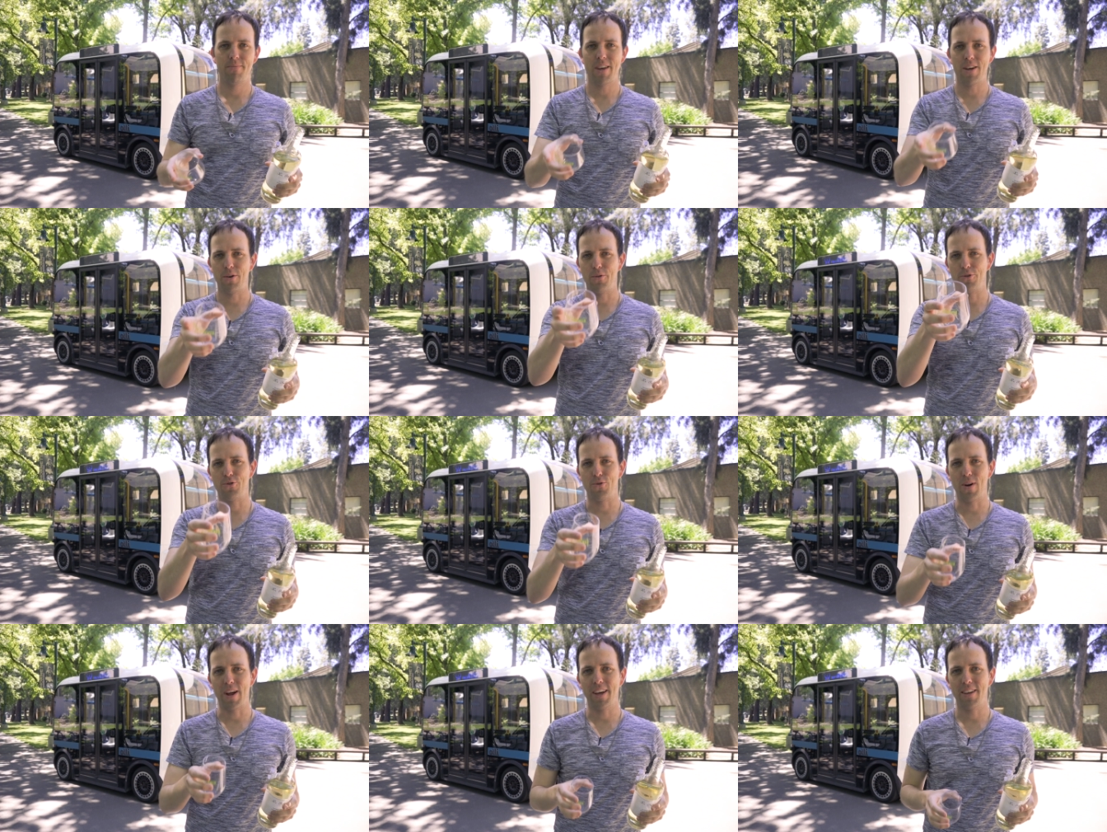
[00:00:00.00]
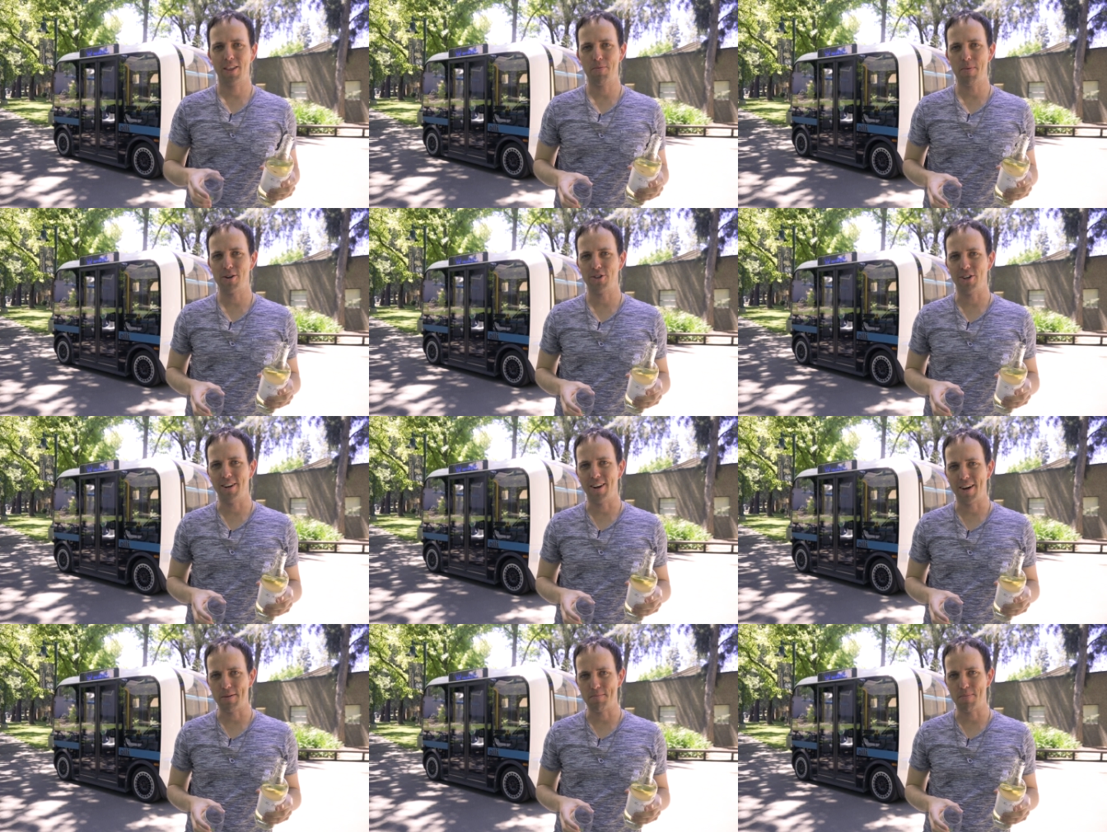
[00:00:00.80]
I don't drink, especially
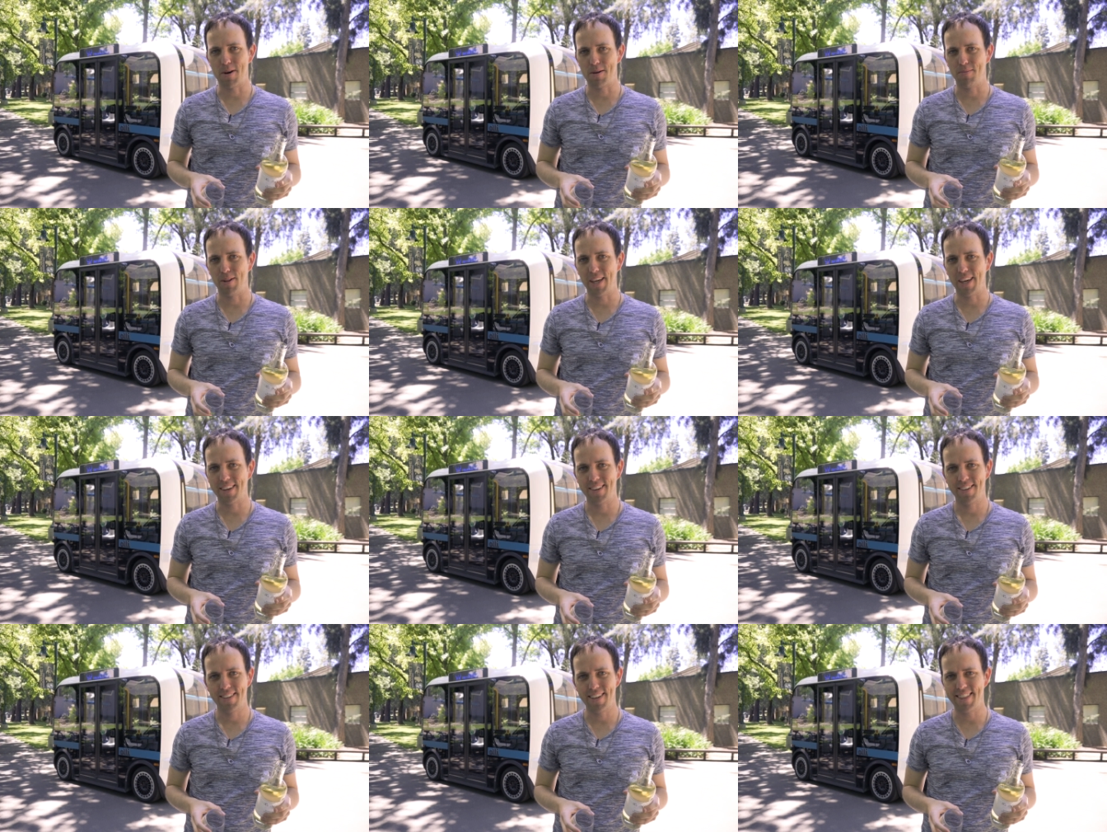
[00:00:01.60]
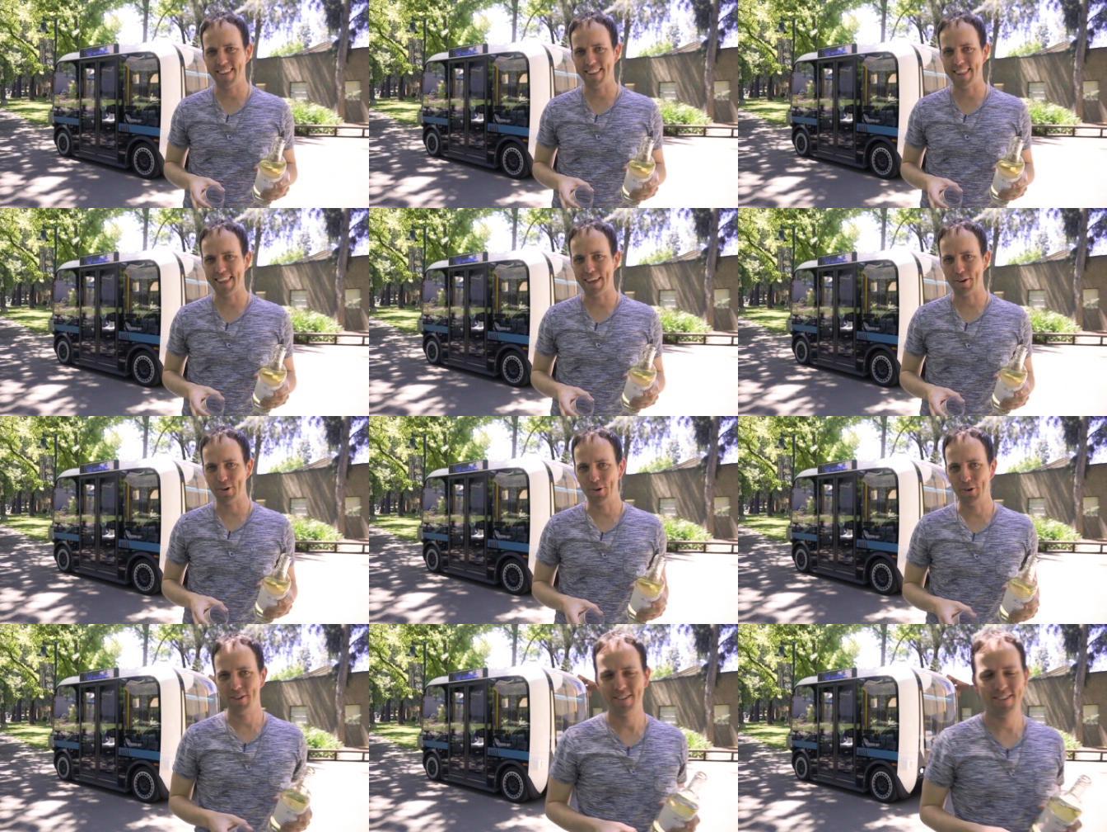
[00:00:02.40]
not in public. That's
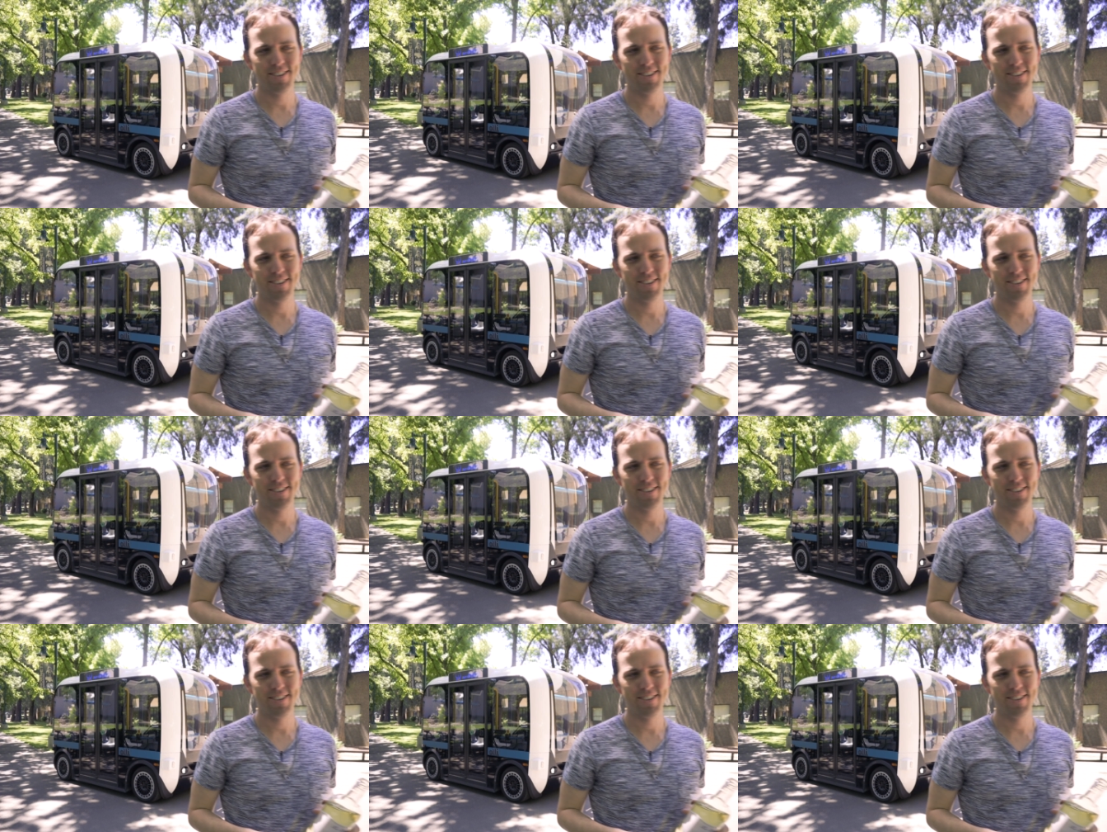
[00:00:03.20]
illegal.